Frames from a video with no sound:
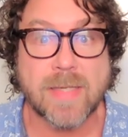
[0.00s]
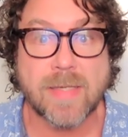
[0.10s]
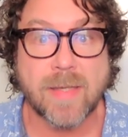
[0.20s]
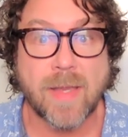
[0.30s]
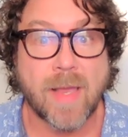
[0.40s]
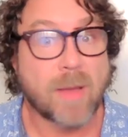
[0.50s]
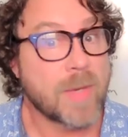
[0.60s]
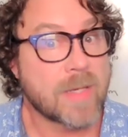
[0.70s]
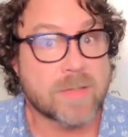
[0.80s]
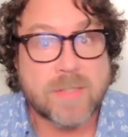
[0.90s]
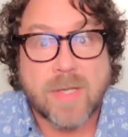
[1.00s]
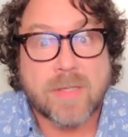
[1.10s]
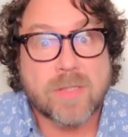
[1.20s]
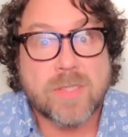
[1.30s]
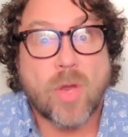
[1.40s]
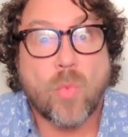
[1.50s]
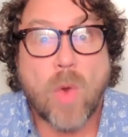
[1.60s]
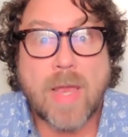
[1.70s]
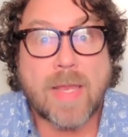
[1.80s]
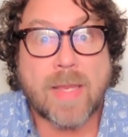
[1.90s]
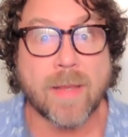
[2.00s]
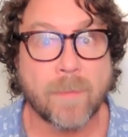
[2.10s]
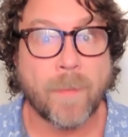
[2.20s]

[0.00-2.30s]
I mean, there's no way